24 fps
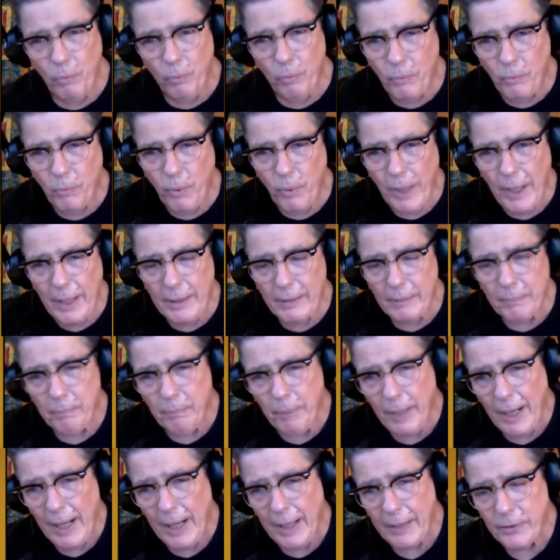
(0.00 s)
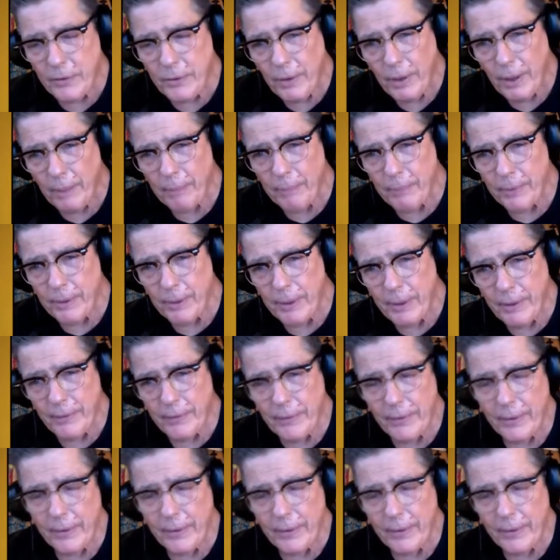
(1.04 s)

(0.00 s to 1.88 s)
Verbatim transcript: red backdrop the other